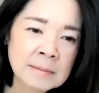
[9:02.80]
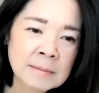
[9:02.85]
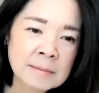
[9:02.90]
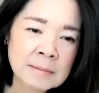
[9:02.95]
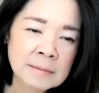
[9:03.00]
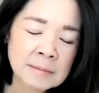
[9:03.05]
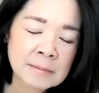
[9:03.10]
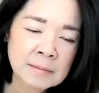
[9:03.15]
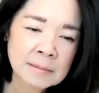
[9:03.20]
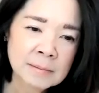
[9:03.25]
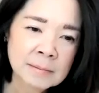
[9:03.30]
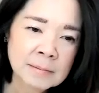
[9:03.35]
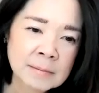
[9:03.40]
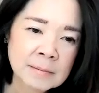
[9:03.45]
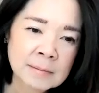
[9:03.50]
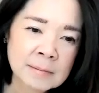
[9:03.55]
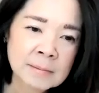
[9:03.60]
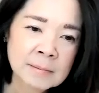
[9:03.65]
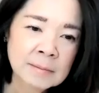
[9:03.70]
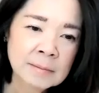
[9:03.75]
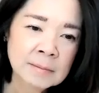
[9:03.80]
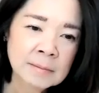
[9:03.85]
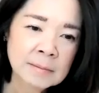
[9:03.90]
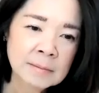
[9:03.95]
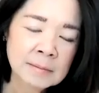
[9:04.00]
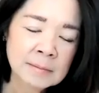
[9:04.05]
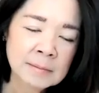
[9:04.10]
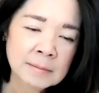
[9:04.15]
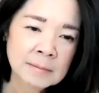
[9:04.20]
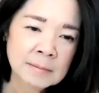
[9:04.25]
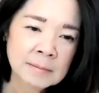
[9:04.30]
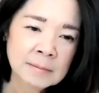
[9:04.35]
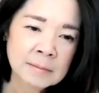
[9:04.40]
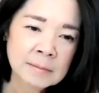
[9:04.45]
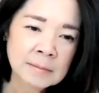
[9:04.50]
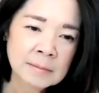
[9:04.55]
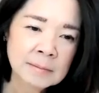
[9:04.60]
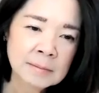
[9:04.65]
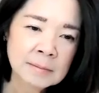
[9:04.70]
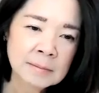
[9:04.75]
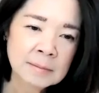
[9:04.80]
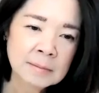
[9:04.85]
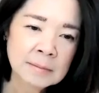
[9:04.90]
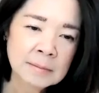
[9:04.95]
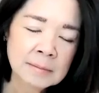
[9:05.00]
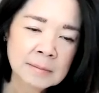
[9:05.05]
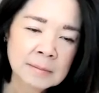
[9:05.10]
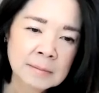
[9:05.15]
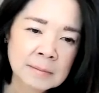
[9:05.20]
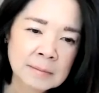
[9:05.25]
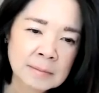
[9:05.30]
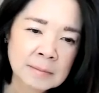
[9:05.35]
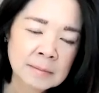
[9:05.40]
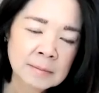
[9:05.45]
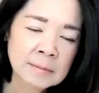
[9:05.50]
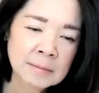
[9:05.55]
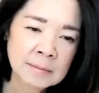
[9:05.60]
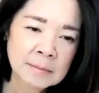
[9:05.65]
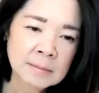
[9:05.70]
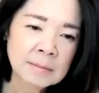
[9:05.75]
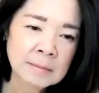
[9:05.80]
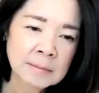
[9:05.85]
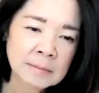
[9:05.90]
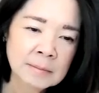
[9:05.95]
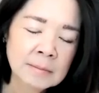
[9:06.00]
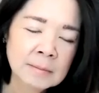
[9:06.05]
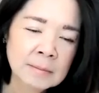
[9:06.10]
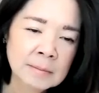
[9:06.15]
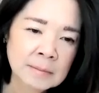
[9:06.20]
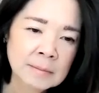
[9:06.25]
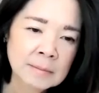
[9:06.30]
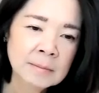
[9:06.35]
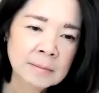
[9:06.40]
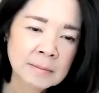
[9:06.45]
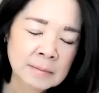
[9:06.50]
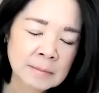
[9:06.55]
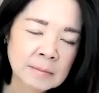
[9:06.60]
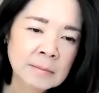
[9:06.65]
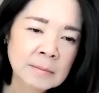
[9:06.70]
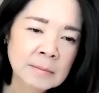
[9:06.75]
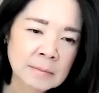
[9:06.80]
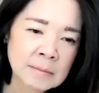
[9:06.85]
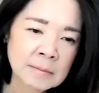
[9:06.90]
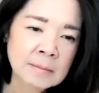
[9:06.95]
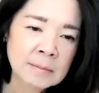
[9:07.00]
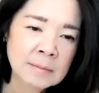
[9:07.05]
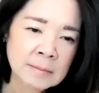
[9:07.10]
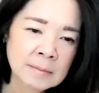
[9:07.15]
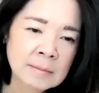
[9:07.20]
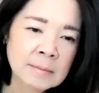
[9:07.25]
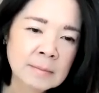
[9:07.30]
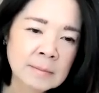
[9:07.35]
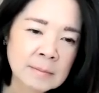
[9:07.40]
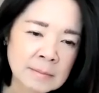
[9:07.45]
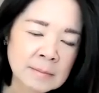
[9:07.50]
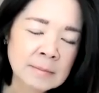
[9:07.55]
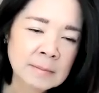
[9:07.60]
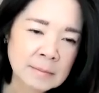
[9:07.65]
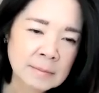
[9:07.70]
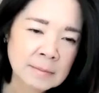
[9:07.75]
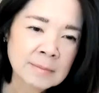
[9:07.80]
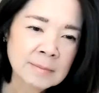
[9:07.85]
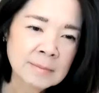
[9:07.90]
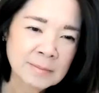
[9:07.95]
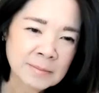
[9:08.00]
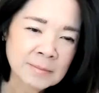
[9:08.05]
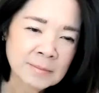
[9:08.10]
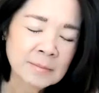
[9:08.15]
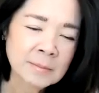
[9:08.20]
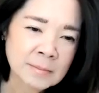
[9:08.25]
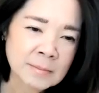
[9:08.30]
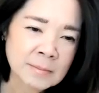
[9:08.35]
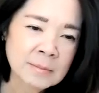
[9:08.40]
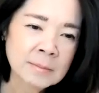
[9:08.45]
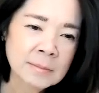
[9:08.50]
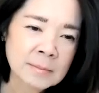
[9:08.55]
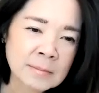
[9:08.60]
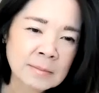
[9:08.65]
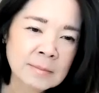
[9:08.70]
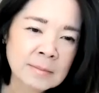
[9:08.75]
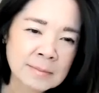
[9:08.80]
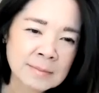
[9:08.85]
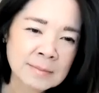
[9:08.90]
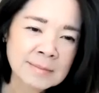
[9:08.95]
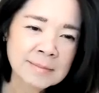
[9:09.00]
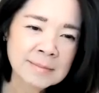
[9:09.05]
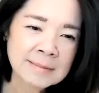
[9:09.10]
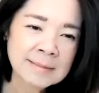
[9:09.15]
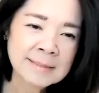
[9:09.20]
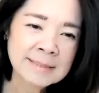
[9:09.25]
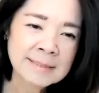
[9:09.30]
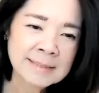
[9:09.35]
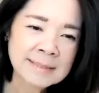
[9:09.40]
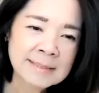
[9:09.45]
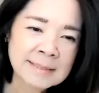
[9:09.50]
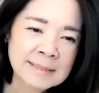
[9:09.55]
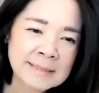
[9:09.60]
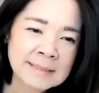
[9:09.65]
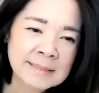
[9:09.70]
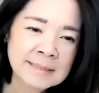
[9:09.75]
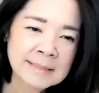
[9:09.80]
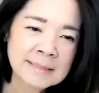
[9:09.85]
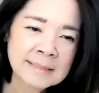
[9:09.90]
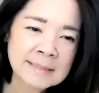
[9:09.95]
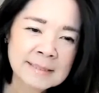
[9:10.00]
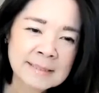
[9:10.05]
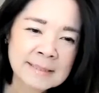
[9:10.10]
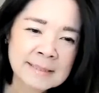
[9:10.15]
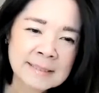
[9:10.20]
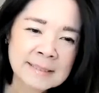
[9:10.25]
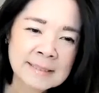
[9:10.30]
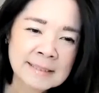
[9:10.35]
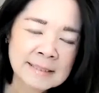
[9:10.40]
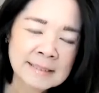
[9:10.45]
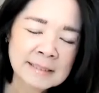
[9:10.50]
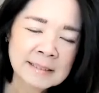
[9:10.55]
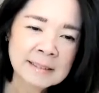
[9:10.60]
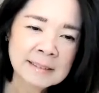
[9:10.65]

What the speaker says: The person shown says nothing.